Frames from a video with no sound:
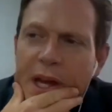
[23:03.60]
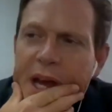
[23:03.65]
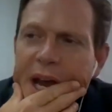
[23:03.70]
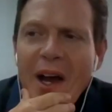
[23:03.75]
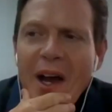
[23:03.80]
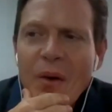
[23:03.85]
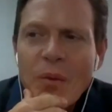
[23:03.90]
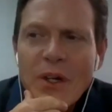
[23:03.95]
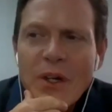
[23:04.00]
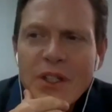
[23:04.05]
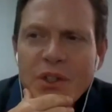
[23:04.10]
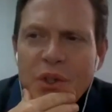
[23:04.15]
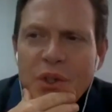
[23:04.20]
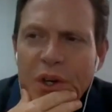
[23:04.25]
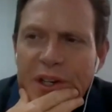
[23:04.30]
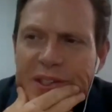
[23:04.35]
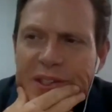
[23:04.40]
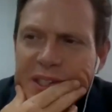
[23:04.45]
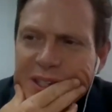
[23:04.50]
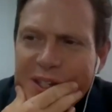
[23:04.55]
I want to
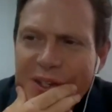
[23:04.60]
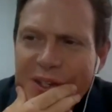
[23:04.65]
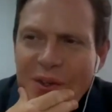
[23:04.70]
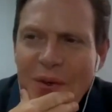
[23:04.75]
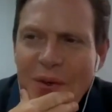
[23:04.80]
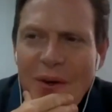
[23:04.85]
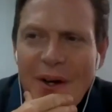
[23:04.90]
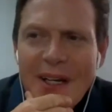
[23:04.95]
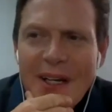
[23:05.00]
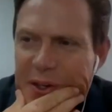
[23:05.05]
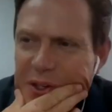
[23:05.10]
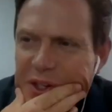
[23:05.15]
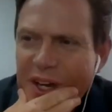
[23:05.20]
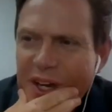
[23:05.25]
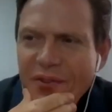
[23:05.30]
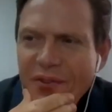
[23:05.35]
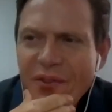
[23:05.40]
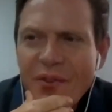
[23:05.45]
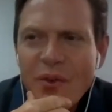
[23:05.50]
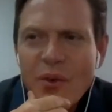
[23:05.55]
ask quite a
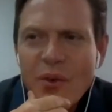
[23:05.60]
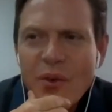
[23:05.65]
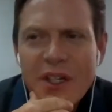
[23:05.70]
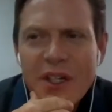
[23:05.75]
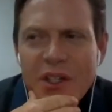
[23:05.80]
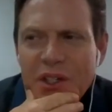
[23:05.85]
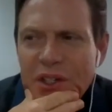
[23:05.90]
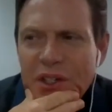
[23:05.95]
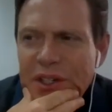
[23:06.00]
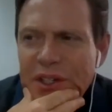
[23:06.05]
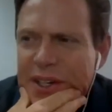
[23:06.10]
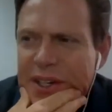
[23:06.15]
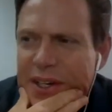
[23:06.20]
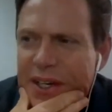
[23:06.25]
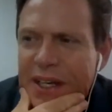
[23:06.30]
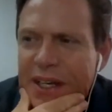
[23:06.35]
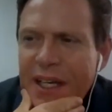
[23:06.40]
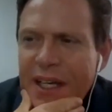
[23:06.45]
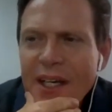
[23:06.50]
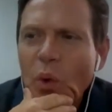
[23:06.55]
tough question.
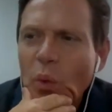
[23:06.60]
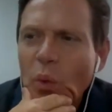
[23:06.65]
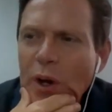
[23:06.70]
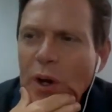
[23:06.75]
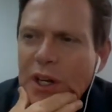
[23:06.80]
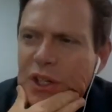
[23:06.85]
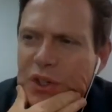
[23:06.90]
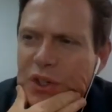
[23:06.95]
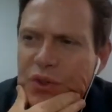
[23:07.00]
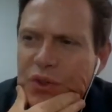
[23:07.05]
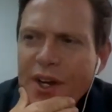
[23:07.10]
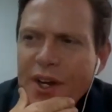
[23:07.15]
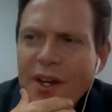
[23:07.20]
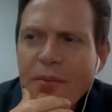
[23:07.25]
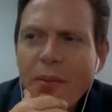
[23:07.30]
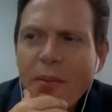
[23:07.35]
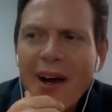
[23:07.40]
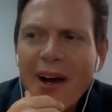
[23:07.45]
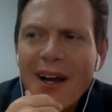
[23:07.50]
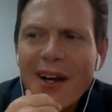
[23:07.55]
What does
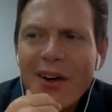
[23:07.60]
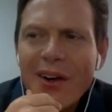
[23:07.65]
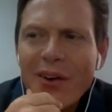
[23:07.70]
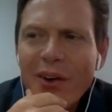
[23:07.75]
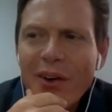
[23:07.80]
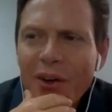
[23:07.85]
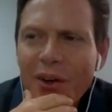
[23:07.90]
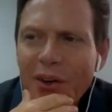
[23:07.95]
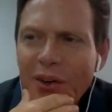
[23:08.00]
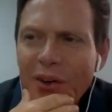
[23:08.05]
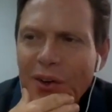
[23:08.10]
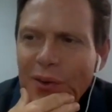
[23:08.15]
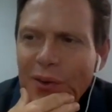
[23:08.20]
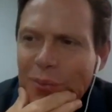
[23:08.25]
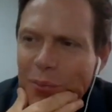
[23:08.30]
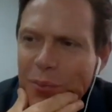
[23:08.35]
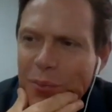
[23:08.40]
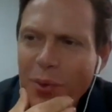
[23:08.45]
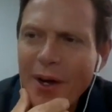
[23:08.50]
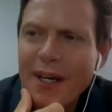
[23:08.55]
Trend Micro
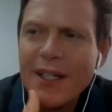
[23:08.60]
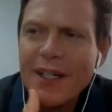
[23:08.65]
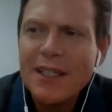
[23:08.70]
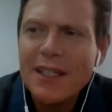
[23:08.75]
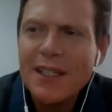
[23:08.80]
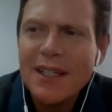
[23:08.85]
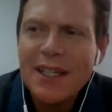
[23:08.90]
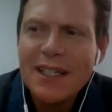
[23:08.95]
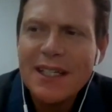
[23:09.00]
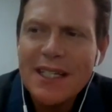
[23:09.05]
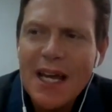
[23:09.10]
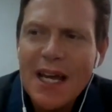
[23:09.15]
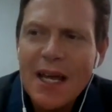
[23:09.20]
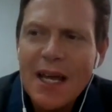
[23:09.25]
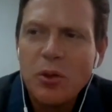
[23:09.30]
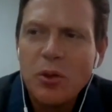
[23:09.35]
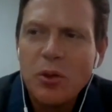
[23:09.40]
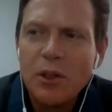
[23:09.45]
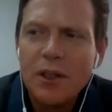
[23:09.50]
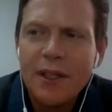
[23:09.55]
bring to the
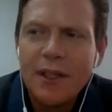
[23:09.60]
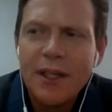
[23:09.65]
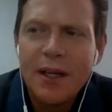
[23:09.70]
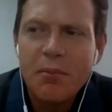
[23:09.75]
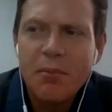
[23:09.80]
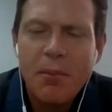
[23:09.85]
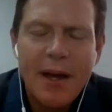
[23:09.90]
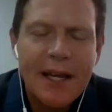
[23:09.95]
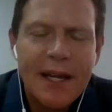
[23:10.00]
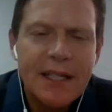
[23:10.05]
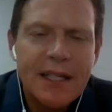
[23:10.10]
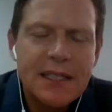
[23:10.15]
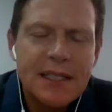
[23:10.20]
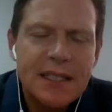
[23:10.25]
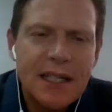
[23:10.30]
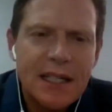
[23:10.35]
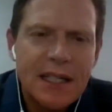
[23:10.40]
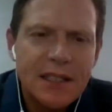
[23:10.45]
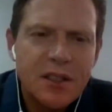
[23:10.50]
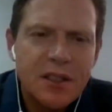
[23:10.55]
table that makes
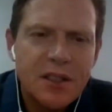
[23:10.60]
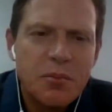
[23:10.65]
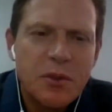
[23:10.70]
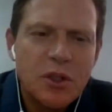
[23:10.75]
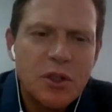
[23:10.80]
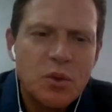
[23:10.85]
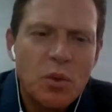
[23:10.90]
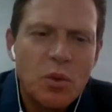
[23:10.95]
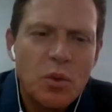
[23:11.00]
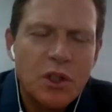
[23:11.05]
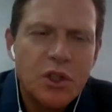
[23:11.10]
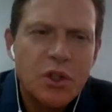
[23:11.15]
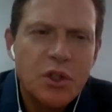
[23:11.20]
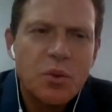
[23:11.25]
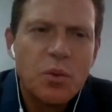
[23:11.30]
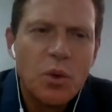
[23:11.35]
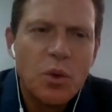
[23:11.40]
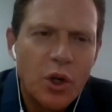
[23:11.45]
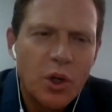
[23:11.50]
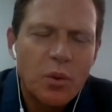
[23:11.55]
customers want to
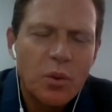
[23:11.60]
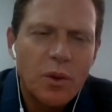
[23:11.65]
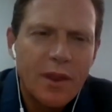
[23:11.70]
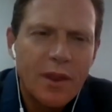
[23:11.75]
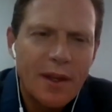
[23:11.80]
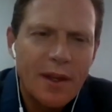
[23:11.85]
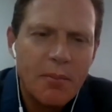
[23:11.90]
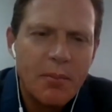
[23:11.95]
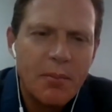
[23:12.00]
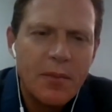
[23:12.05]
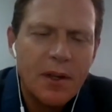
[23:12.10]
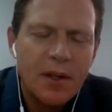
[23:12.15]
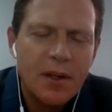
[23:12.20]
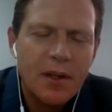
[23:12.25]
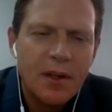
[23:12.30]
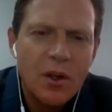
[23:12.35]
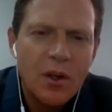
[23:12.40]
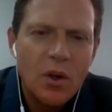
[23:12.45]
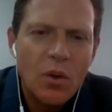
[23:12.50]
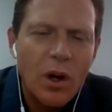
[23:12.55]
work with them?
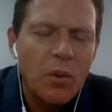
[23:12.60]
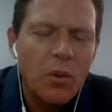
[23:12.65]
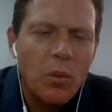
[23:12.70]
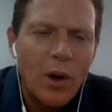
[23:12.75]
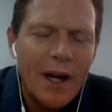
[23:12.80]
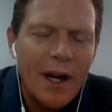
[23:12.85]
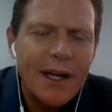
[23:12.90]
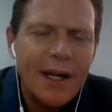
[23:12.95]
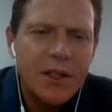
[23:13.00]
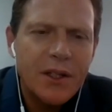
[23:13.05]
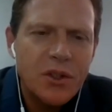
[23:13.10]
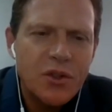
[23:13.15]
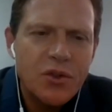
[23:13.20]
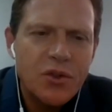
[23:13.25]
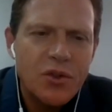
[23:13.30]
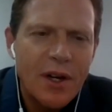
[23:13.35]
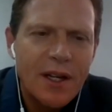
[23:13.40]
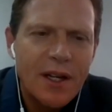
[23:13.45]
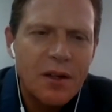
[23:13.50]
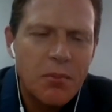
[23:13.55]
Why
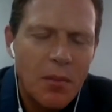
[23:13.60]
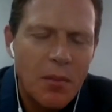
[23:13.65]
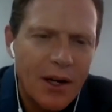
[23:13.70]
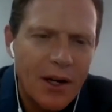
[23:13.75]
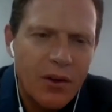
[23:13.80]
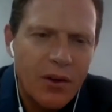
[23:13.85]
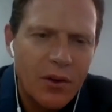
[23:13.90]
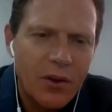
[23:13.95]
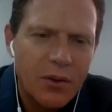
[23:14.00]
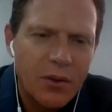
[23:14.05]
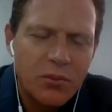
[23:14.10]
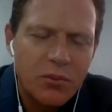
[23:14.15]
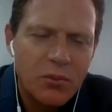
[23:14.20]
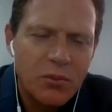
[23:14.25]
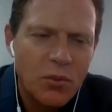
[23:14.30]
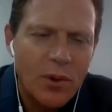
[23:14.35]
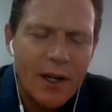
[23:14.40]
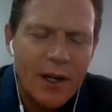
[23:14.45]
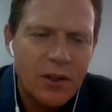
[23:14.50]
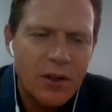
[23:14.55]
Trend Micro?
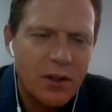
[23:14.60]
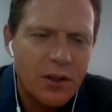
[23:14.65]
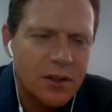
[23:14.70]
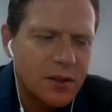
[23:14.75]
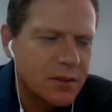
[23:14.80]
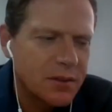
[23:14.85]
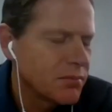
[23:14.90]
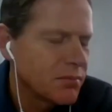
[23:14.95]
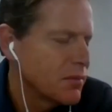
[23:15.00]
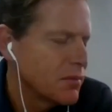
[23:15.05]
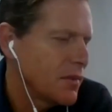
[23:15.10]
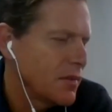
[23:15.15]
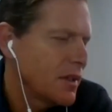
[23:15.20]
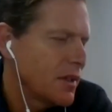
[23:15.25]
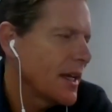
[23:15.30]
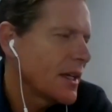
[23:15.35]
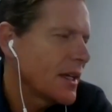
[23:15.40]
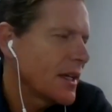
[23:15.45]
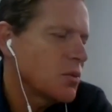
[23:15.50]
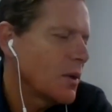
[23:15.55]
Why not
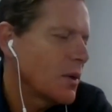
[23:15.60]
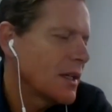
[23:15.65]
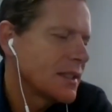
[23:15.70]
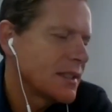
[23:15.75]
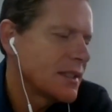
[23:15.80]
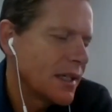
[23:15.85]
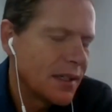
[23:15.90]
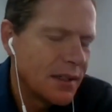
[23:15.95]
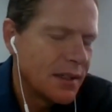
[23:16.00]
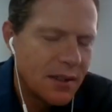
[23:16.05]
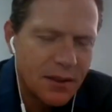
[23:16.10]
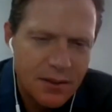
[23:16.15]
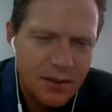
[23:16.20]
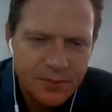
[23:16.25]
XYZ?